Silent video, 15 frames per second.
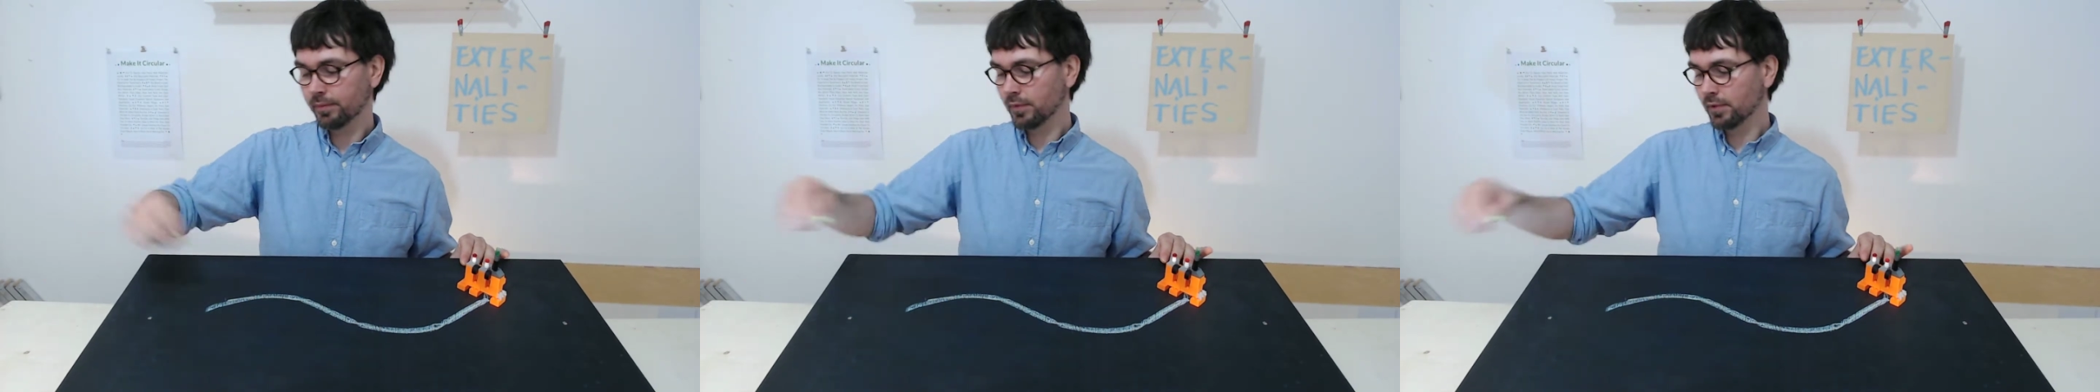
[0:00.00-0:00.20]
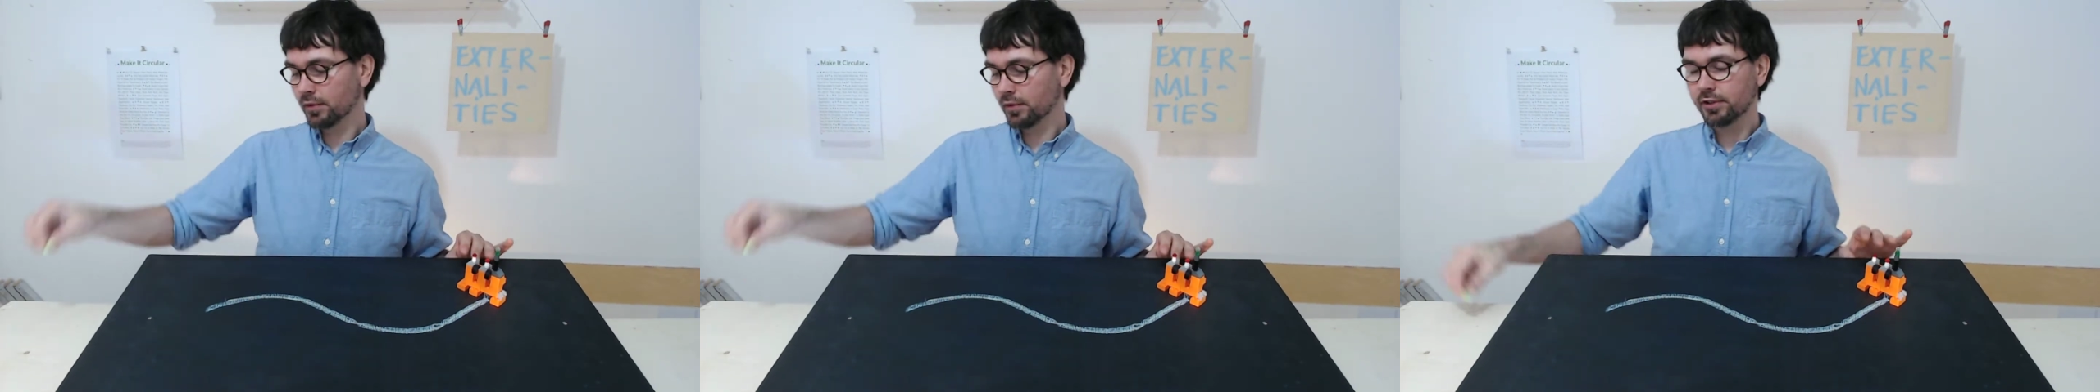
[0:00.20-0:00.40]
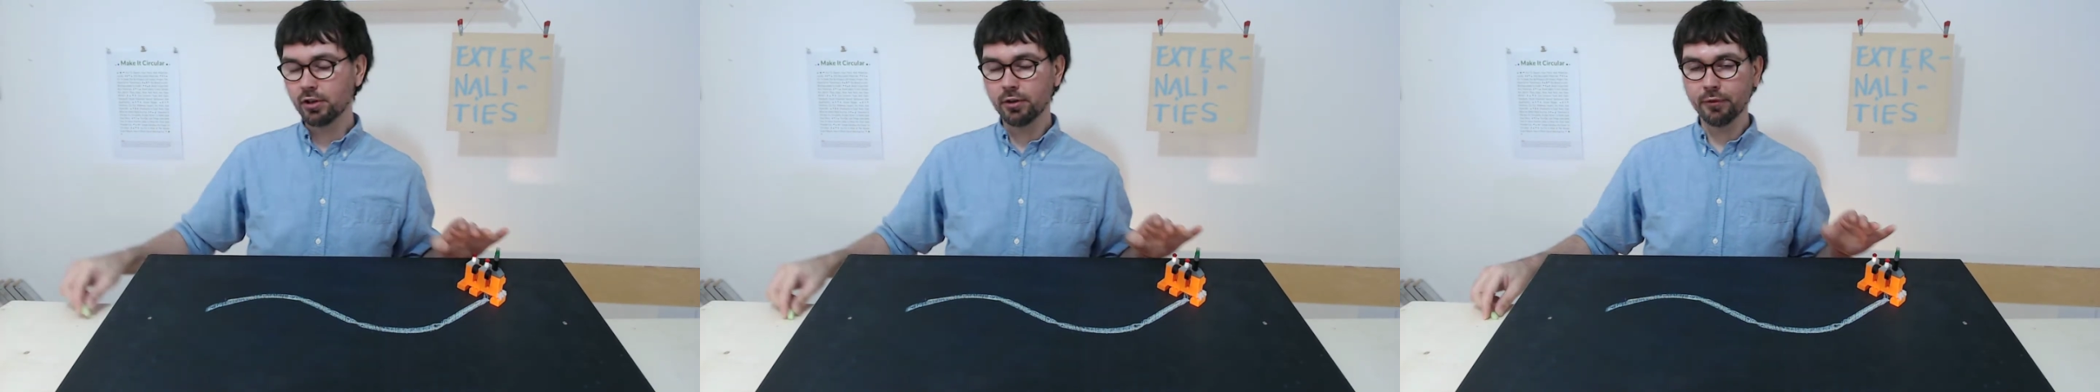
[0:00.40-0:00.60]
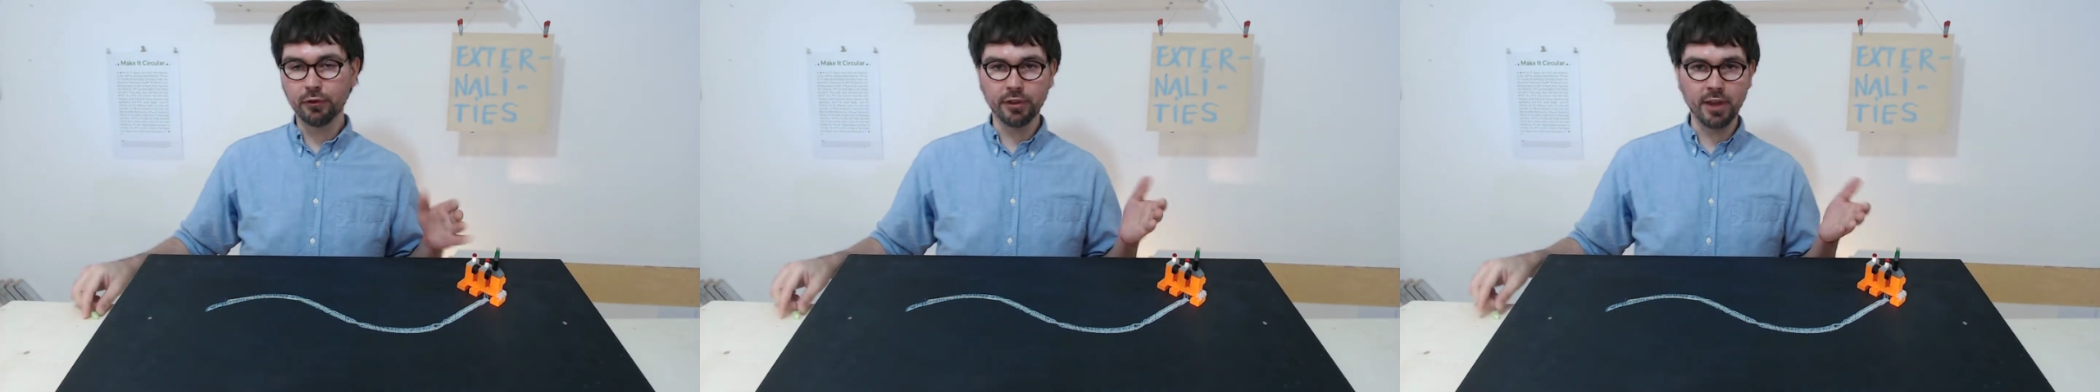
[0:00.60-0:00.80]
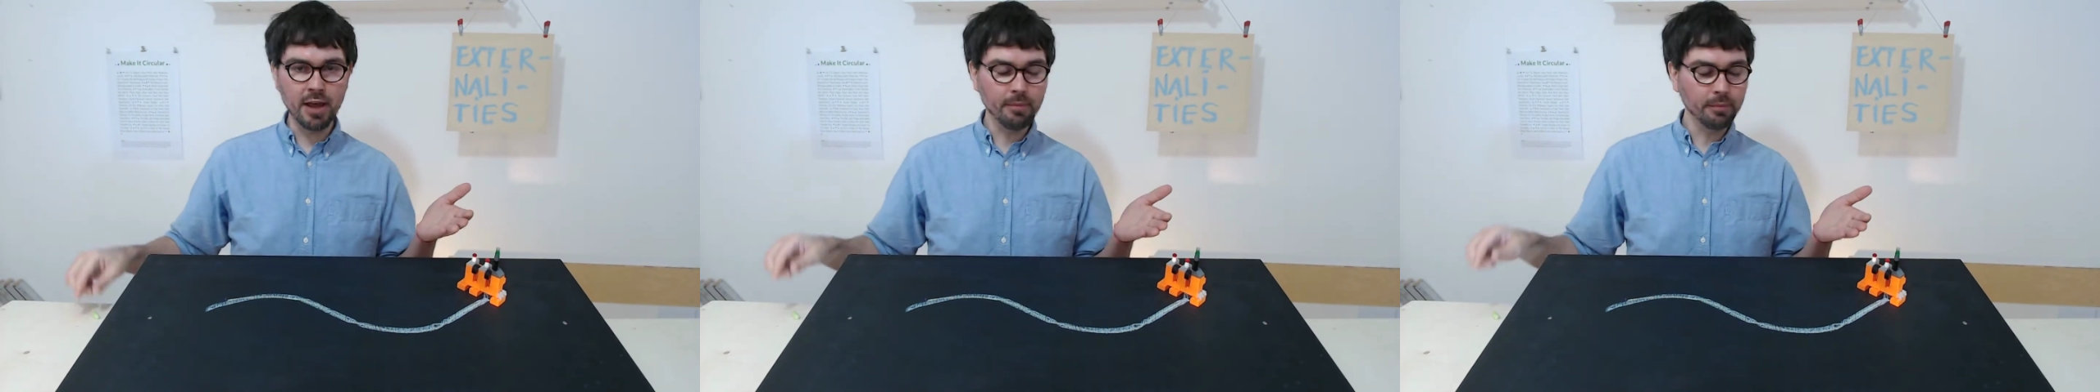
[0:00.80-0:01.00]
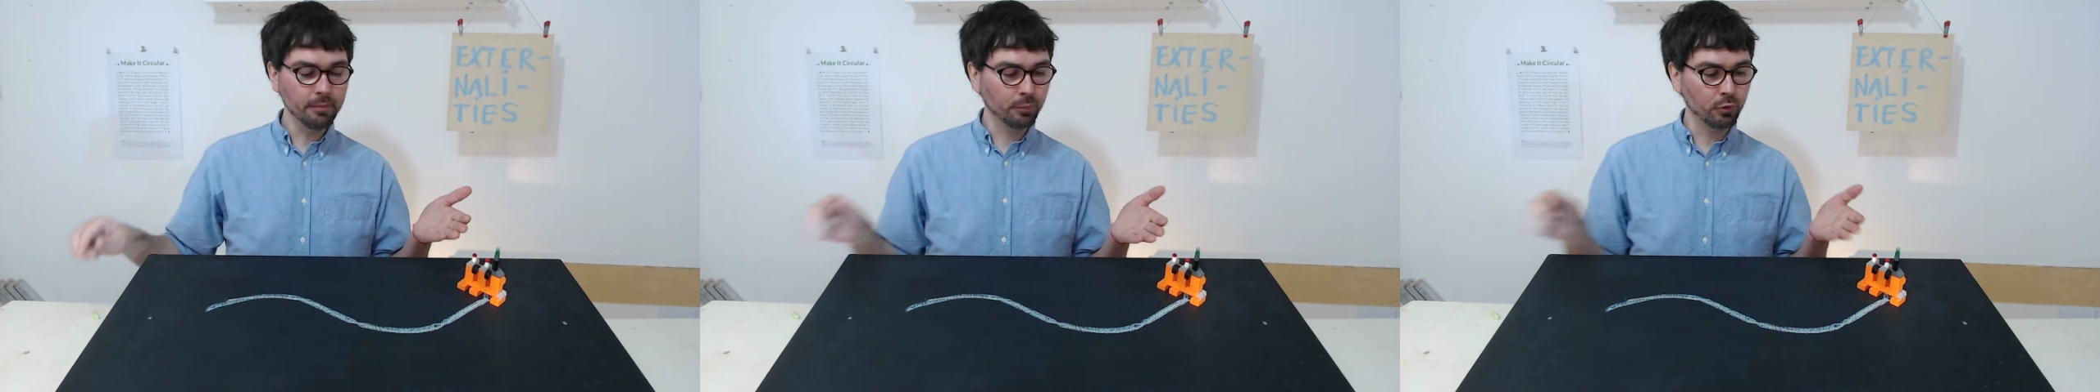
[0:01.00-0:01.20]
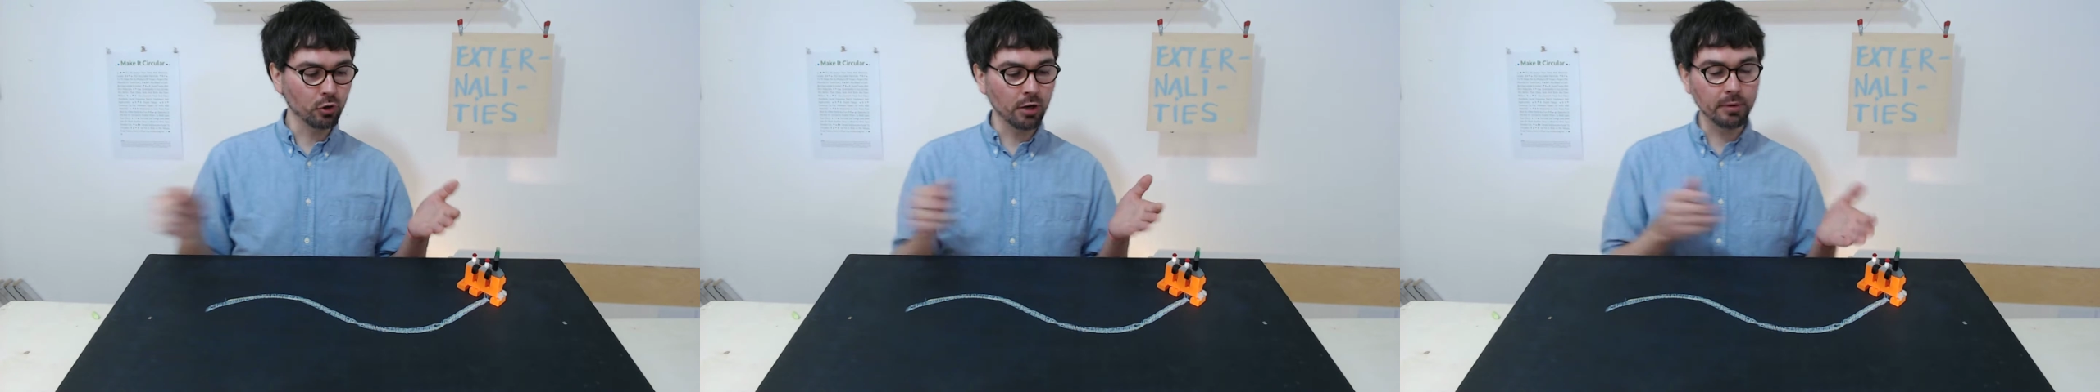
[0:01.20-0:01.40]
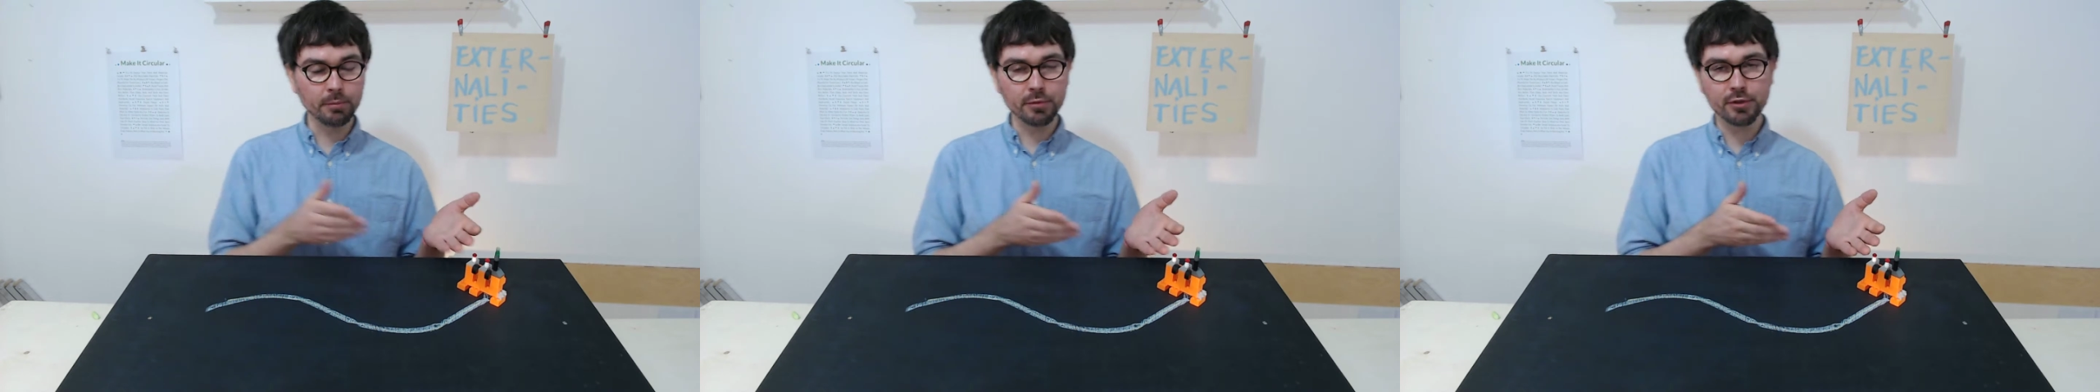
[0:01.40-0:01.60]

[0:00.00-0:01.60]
So for them, problem